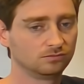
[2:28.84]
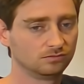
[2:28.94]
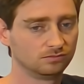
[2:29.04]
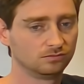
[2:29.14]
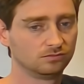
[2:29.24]

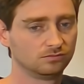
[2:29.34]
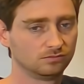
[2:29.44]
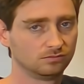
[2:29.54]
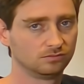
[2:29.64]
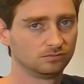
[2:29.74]

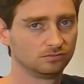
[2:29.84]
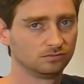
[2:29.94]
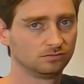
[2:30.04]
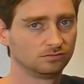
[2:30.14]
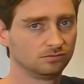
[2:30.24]

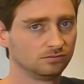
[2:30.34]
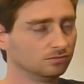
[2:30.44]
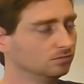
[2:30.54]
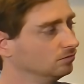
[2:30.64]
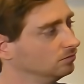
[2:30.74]

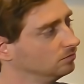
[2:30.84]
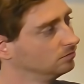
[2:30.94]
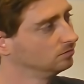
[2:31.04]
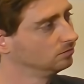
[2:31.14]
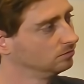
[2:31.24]

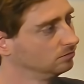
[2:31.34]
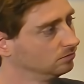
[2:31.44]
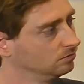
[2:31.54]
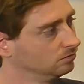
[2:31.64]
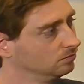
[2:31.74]

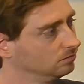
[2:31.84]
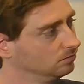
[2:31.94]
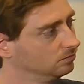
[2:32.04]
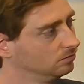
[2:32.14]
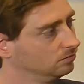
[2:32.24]

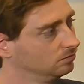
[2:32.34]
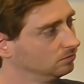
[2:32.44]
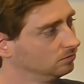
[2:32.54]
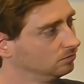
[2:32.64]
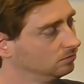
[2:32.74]

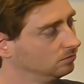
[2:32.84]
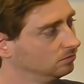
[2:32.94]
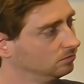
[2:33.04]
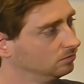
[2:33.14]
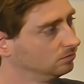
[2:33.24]

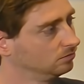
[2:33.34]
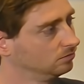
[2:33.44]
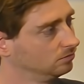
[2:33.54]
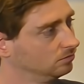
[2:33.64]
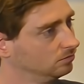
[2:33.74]

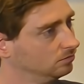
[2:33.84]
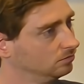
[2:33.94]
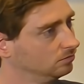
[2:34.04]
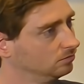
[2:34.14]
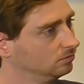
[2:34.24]

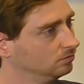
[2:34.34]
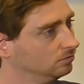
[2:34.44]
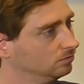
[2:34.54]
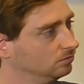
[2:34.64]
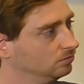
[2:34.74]

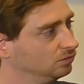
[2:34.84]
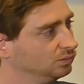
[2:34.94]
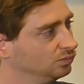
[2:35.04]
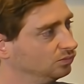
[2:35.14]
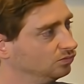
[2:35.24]

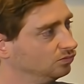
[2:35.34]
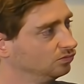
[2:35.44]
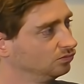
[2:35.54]
(silent)